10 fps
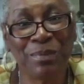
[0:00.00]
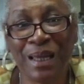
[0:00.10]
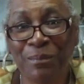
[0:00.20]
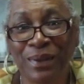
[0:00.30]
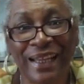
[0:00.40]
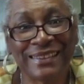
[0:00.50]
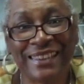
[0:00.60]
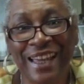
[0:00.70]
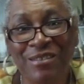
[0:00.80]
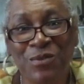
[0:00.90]
to be a
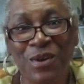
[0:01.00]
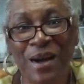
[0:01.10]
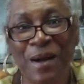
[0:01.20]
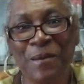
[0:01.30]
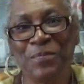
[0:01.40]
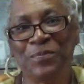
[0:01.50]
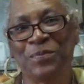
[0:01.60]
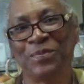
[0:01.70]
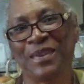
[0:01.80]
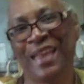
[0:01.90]
blessing, everyone.
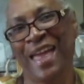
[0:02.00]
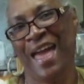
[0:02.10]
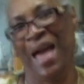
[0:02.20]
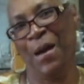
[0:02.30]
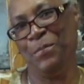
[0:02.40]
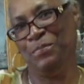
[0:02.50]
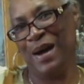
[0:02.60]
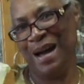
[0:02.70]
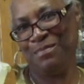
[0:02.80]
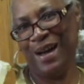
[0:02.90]

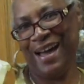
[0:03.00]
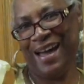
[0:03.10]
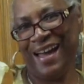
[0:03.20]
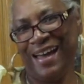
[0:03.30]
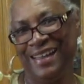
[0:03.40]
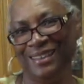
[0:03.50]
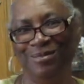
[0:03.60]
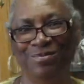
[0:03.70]
Bye-bye.